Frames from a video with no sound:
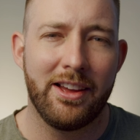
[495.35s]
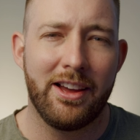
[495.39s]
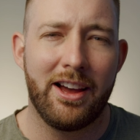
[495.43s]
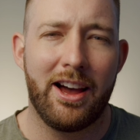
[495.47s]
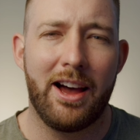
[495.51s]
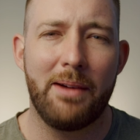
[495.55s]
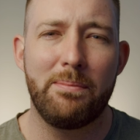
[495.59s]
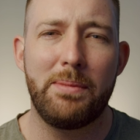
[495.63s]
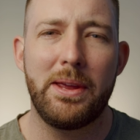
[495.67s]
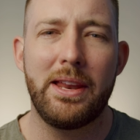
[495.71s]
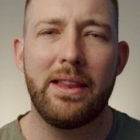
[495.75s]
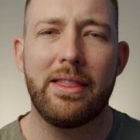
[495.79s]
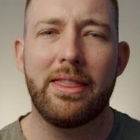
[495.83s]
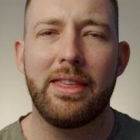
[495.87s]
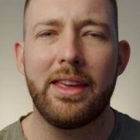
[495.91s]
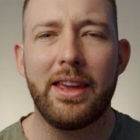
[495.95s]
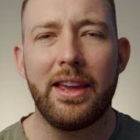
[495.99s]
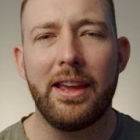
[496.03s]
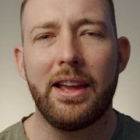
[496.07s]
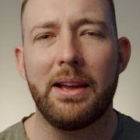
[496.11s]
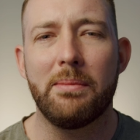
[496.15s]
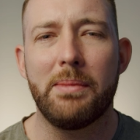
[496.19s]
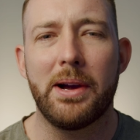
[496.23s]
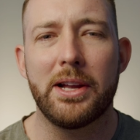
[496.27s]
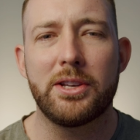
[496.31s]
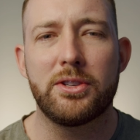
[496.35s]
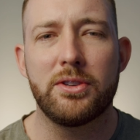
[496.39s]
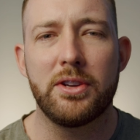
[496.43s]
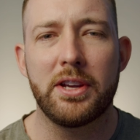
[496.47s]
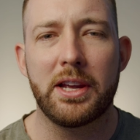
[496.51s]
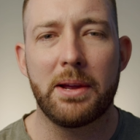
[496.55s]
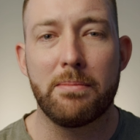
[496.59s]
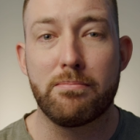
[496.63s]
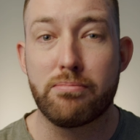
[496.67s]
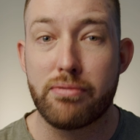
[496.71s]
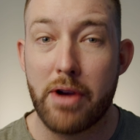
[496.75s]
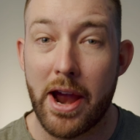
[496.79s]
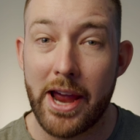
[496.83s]
I've been thinking about
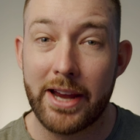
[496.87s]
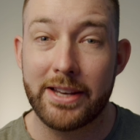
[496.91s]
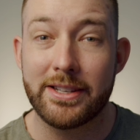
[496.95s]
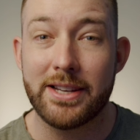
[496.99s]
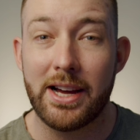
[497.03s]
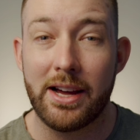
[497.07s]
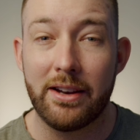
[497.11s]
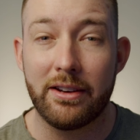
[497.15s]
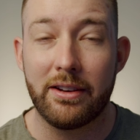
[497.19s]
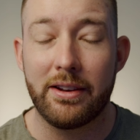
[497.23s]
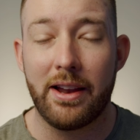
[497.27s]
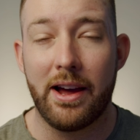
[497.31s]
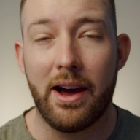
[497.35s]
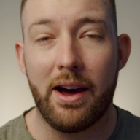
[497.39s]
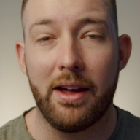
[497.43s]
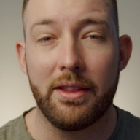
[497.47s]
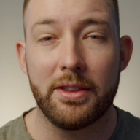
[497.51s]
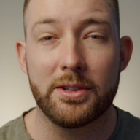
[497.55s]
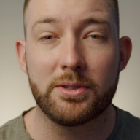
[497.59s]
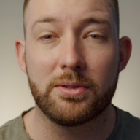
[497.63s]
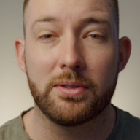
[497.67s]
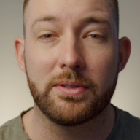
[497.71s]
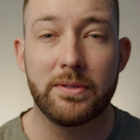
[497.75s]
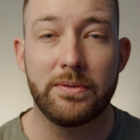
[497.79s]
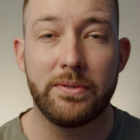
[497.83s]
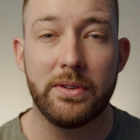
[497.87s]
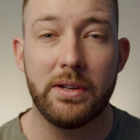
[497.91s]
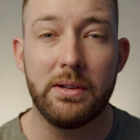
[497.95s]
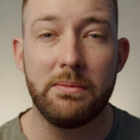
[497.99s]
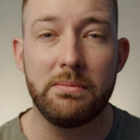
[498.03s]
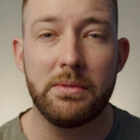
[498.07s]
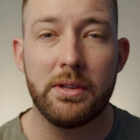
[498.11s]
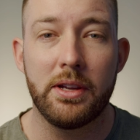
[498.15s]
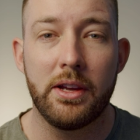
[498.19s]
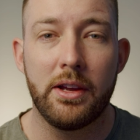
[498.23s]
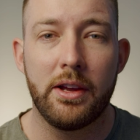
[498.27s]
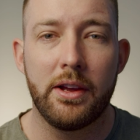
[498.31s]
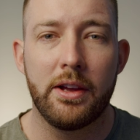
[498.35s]
doing a breakdown on how this was
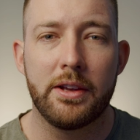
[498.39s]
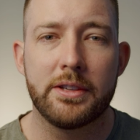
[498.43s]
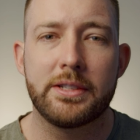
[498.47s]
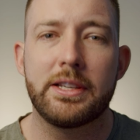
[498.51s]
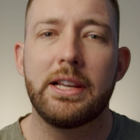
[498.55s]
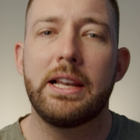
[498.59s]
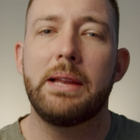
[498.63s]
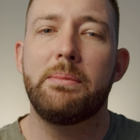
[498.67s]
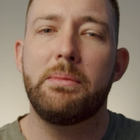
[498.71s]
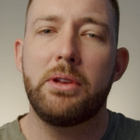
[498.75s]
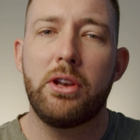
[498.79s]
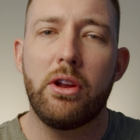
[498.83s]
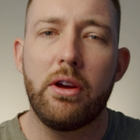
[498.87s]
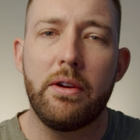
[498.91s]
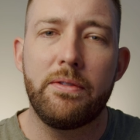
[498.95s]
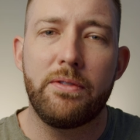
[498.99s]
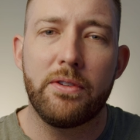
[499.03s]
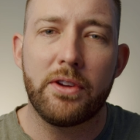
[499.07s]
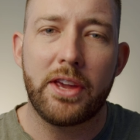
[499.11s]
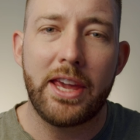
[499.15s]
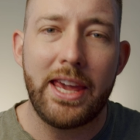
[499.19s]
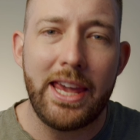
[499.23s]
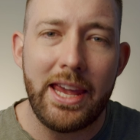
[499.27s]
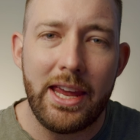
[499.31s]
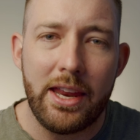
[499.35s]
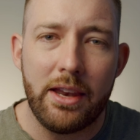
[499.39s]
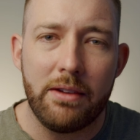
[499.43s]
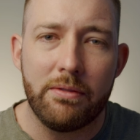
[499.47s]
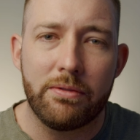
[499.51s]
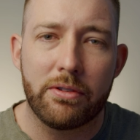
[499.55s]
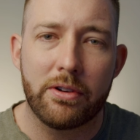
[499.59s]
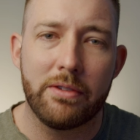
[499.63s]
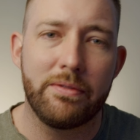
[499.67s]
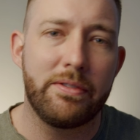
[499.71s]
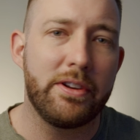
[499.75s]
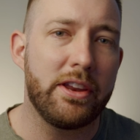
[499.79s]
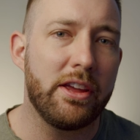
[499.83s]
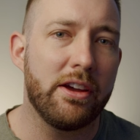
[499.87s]
filmed, so let me know if you're keen
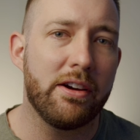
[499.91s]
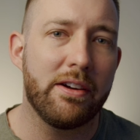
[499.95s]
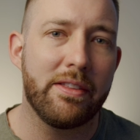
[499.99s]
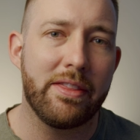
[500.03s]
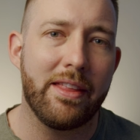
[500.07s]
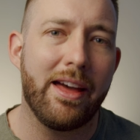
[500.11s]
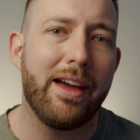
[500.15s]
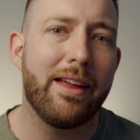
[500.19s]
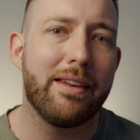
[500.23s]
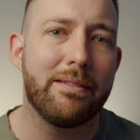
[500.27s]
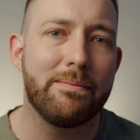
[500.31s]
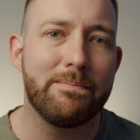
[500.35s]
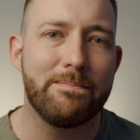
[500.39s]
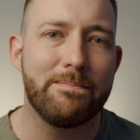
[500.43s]
for a video on that.